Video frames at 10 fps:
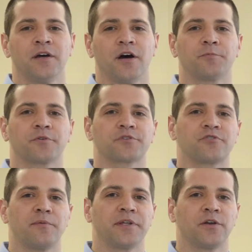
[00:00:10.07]
upper
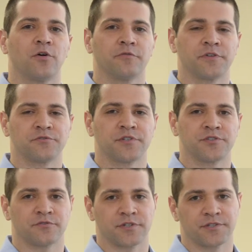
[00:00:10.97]
extremity overuse
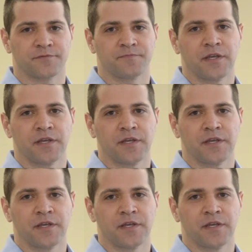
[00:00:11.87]
injuries.